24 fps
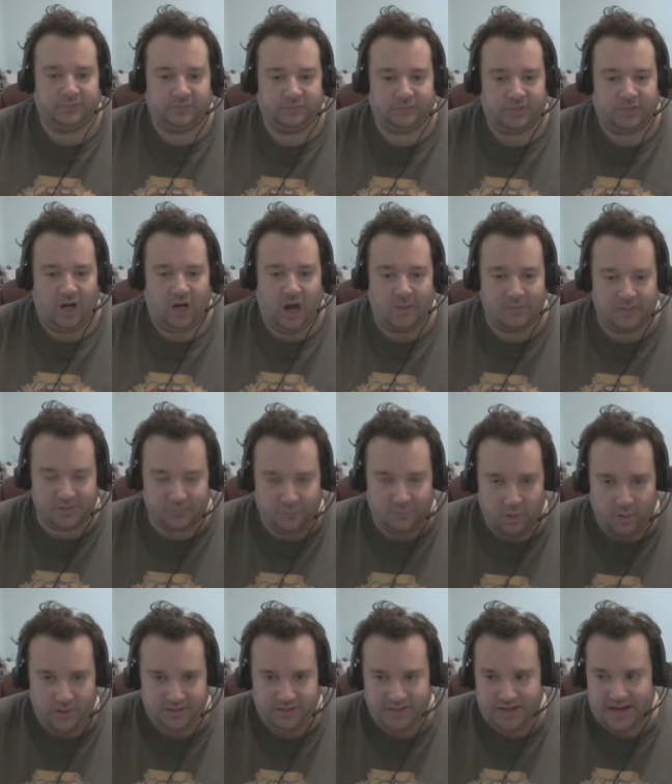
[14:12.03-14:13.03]
I'm just
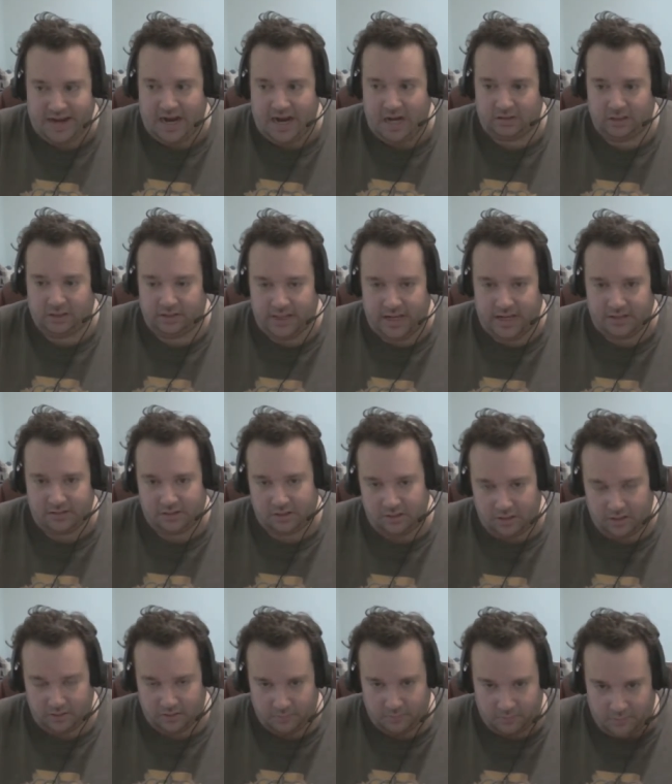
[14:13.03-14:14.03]
pointing out that that's
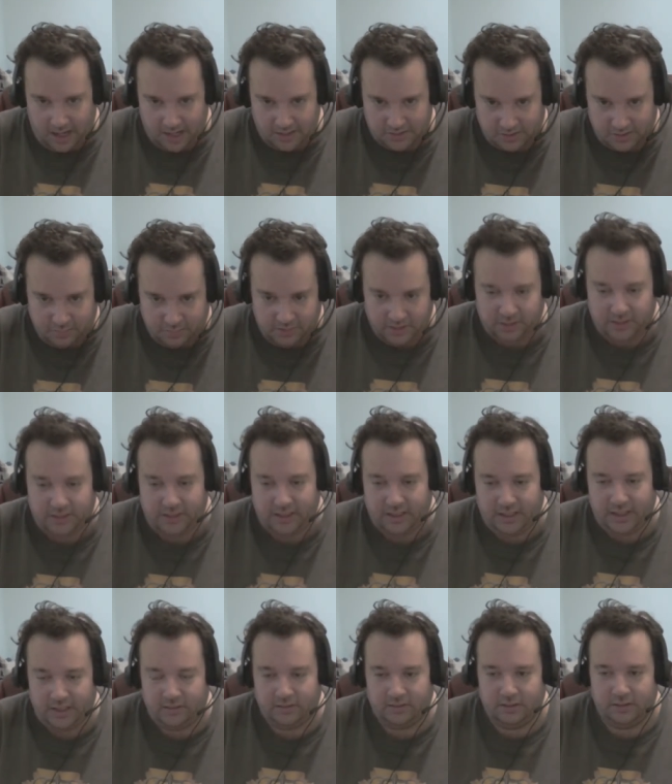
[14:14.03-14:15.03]
another
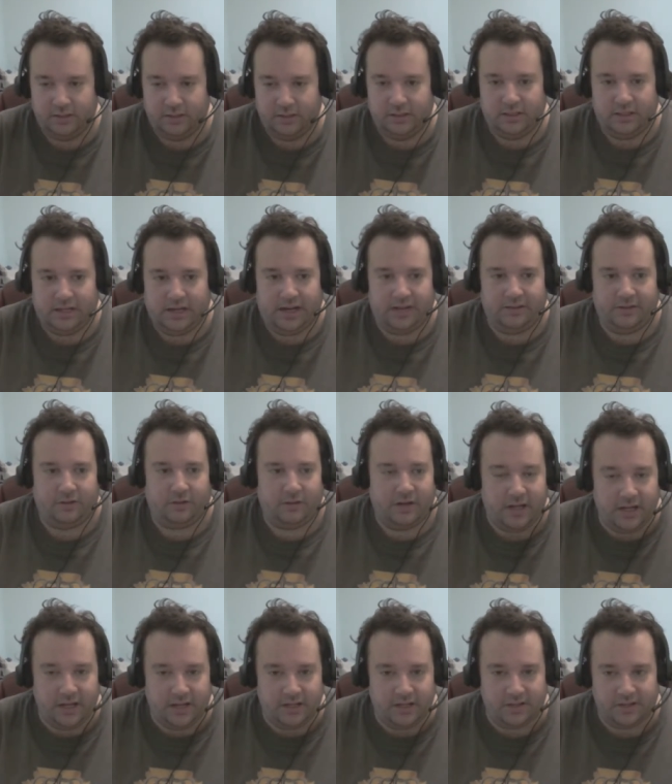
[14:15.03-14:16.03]
possibility, and there
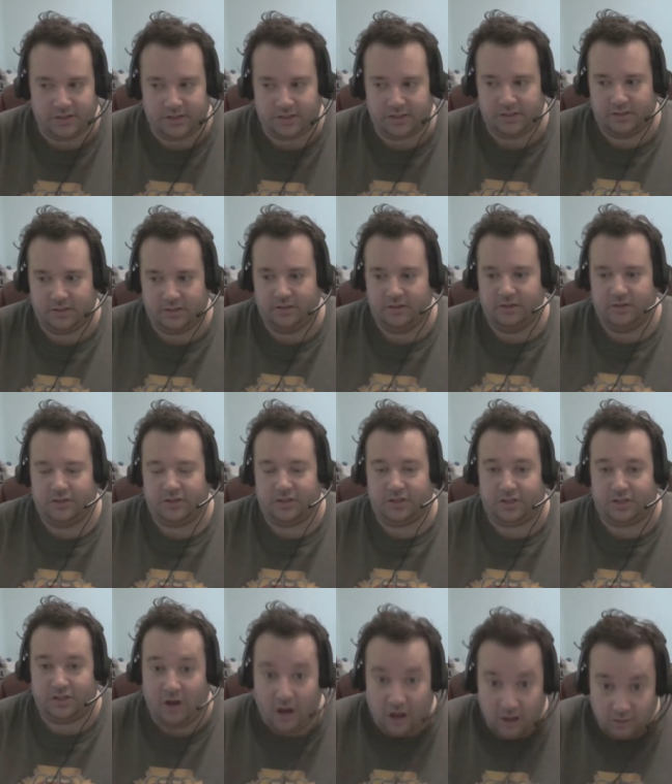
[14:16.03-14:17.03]
is
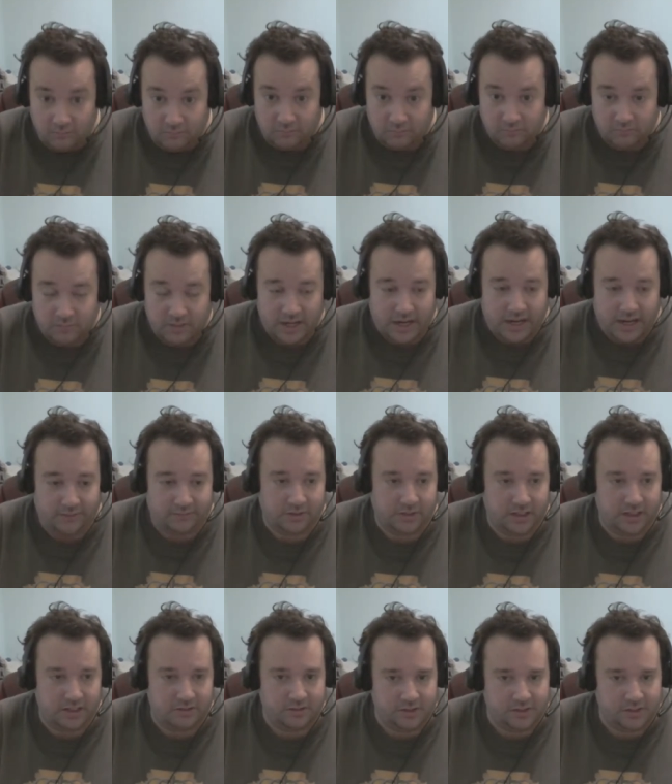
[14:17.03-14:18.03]
some
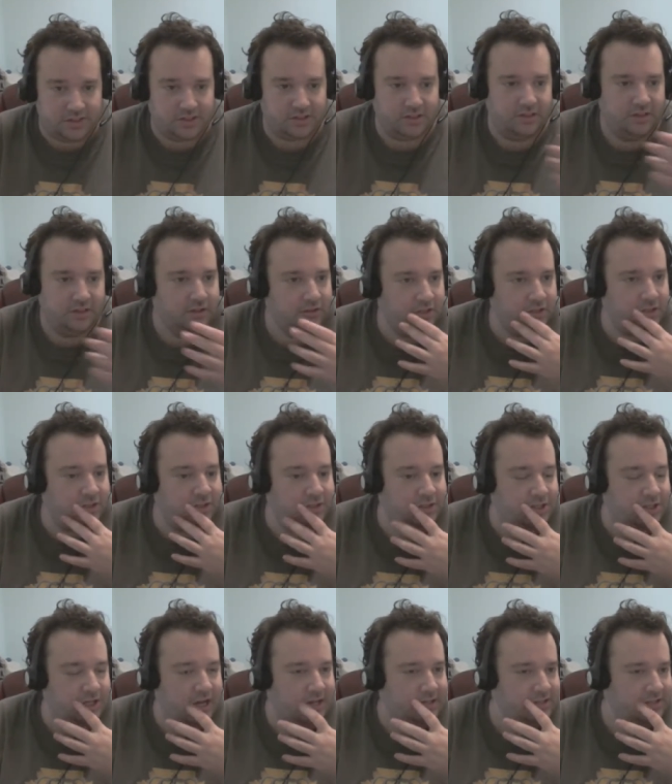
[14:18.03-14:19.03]
evidence to
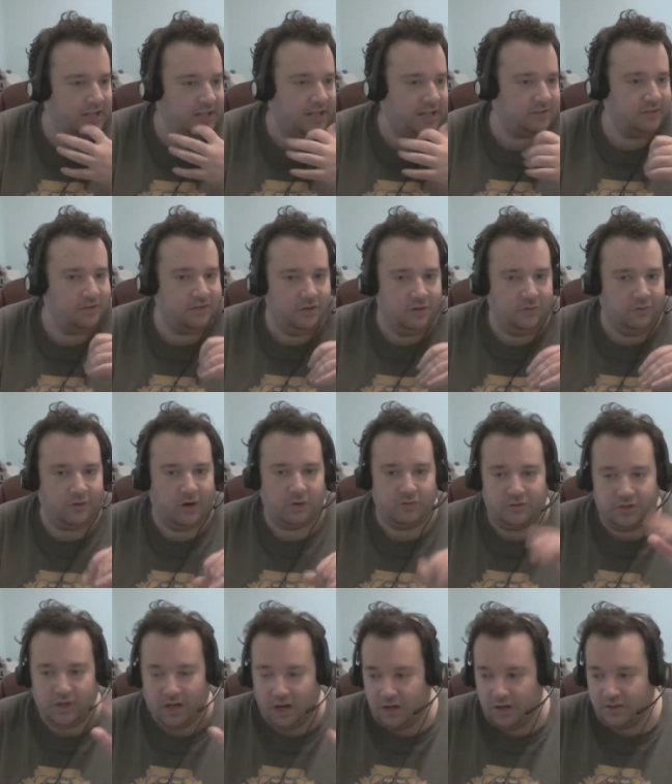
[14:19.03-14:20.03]
suggest that Denuvo
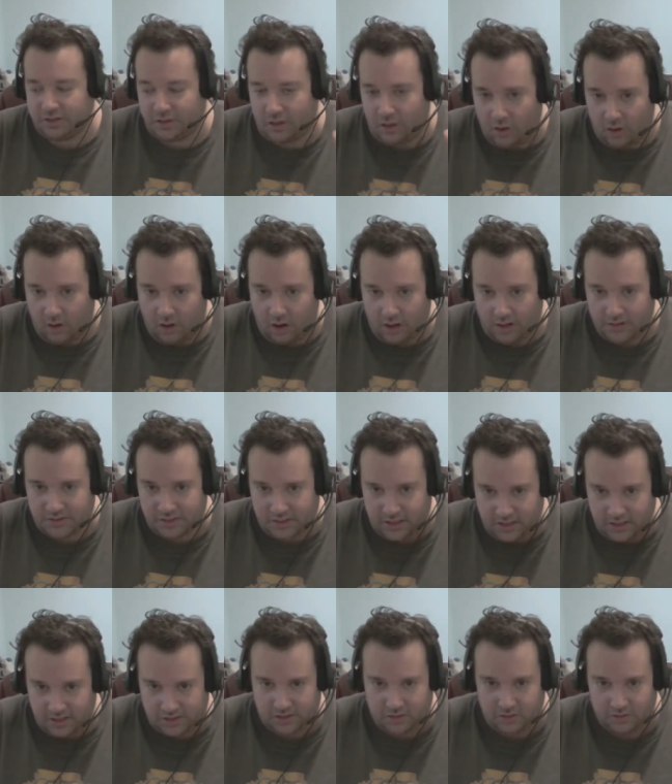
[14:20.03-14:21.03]
does cause
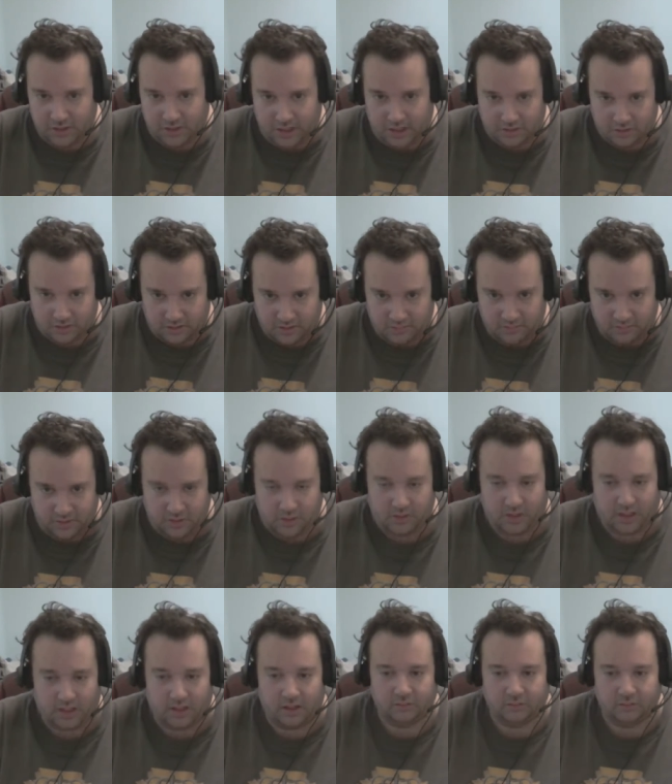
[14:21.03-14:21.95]
issues on your computer,